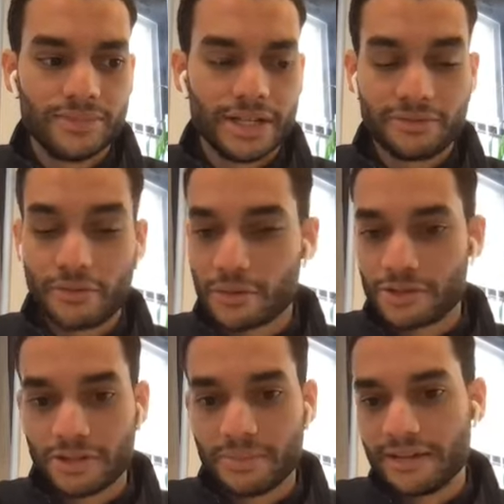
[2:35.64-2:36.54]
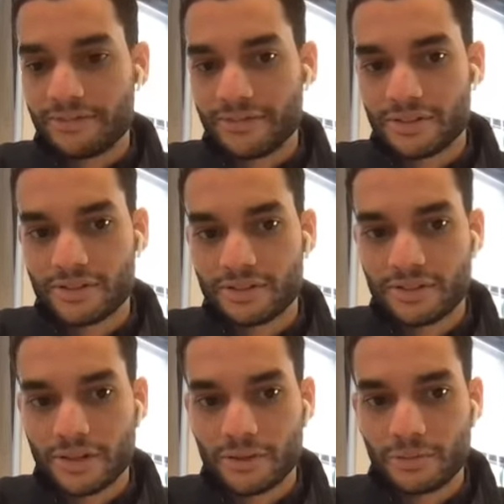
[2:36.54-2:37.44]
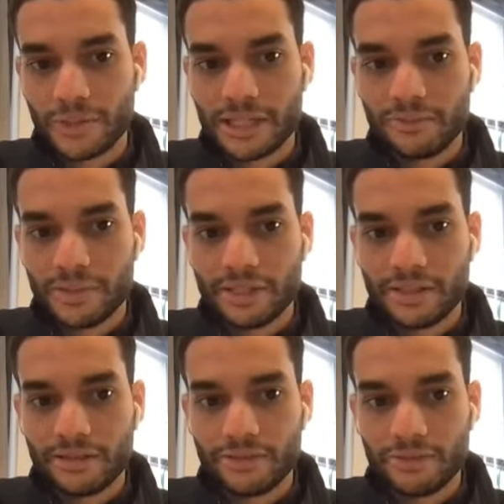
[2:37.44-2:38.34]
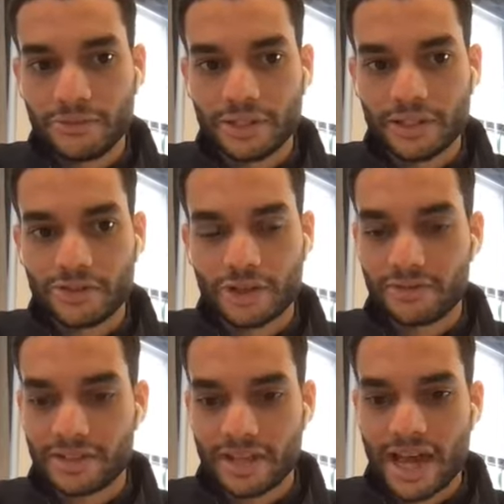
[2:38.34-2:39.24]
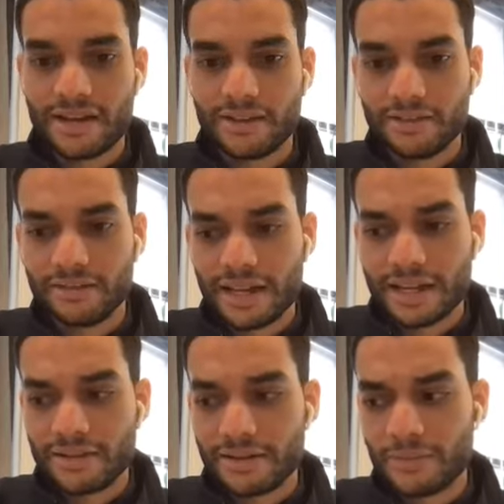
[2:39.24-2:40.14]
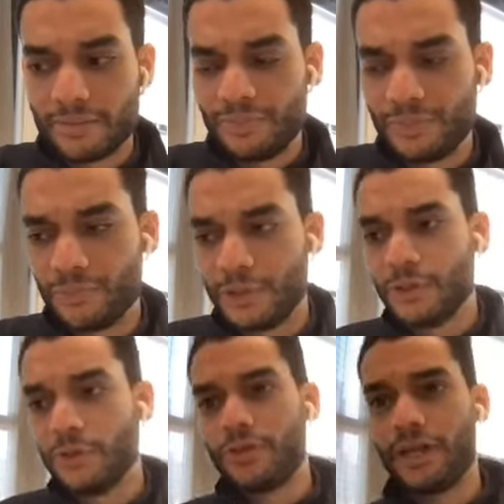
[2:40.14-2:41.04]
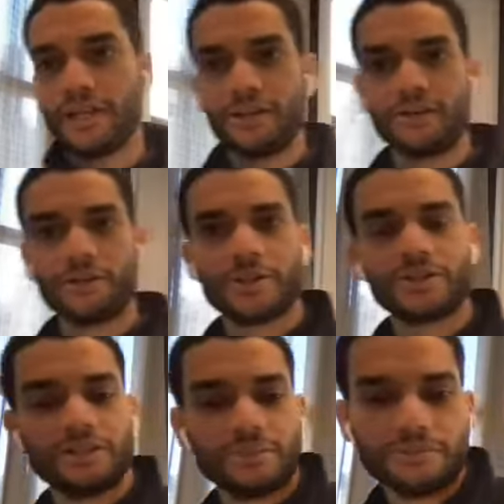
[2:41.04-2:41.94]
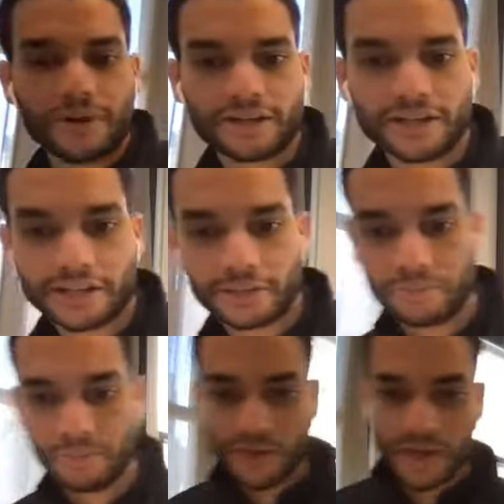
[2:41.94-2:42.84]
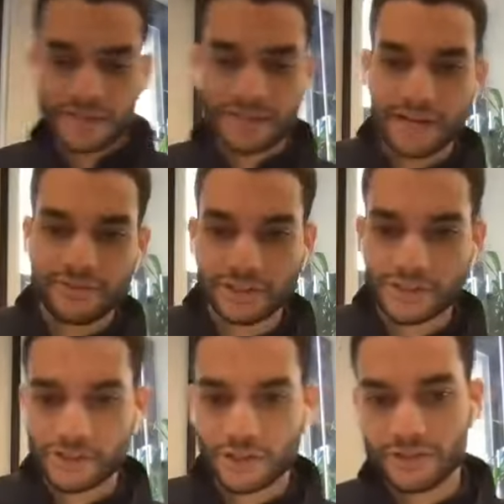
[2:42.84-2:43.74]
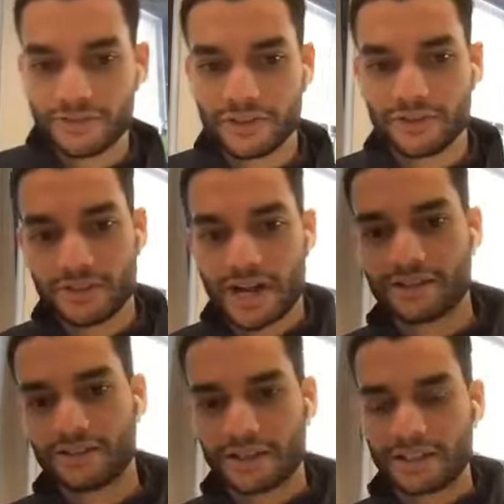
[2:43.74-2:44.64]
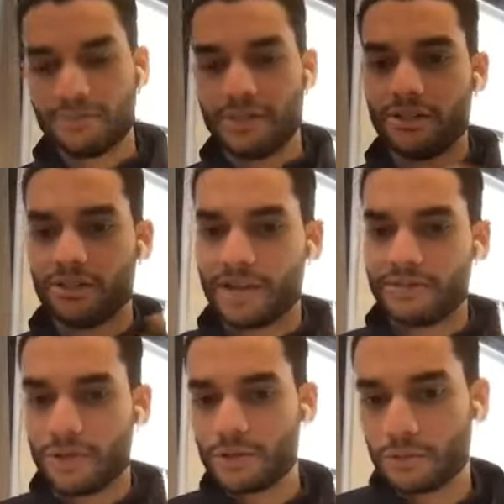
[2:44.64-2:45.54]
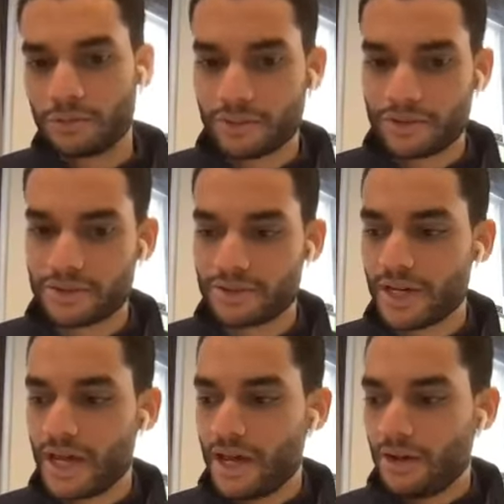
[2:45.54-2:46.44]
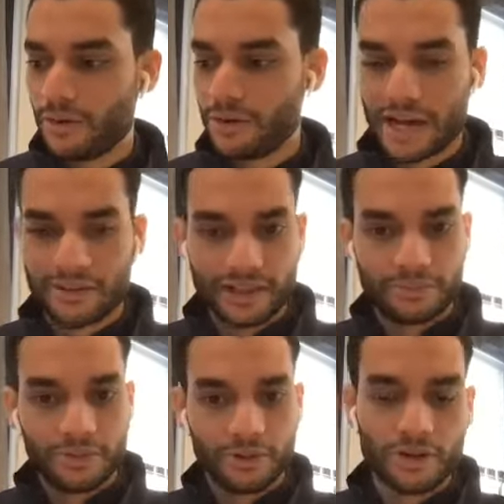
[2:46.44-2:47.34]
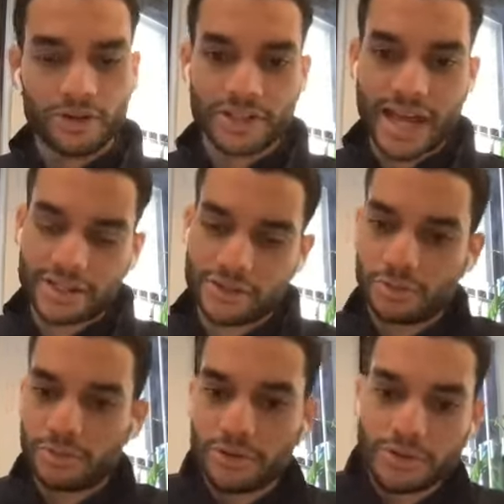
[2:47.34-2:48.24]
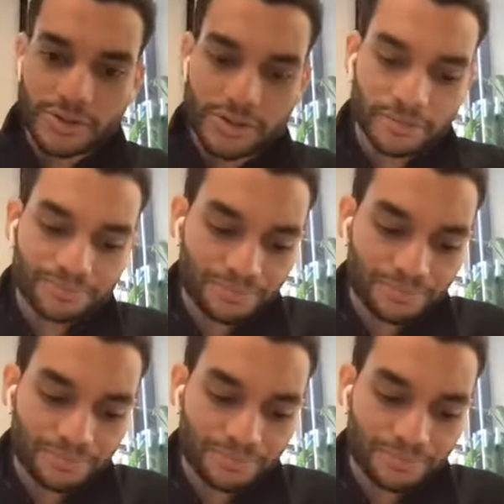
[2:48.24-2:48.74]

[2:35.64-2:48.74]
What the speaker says: and of course their benefits. So we really service that. And we do think, especially in the mid-market, it's kind of underserved. You're kind of stuck in the middle. You have local brokers or you have like large national brokers.